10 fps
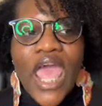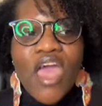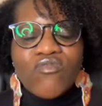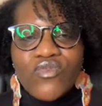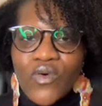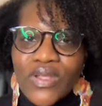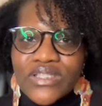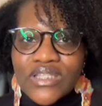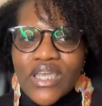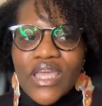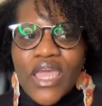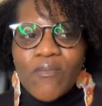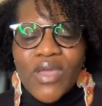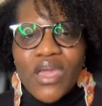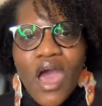and focusing and
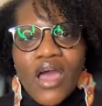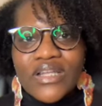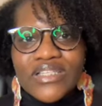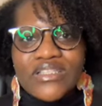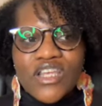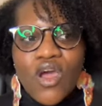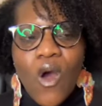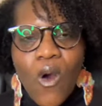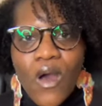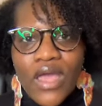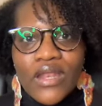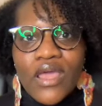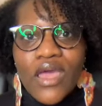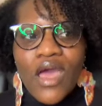being cognizant on